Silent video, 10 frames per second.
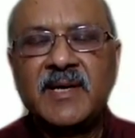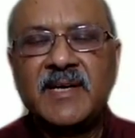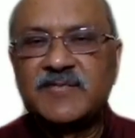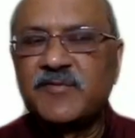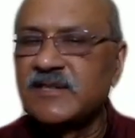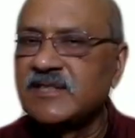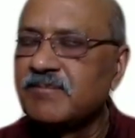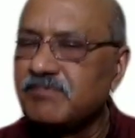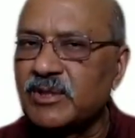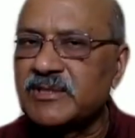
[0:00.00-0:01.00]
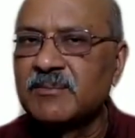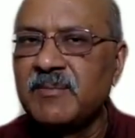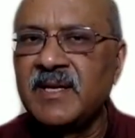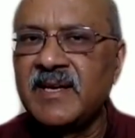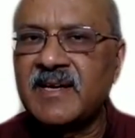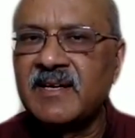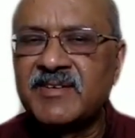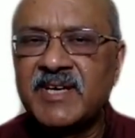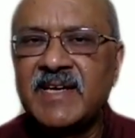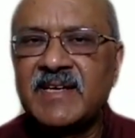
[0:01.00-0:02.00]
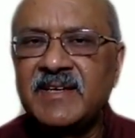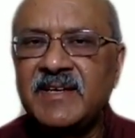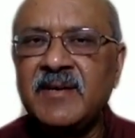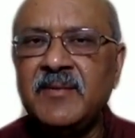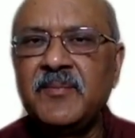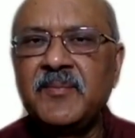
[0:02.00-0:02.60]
Is no. fudging possible in a country like India?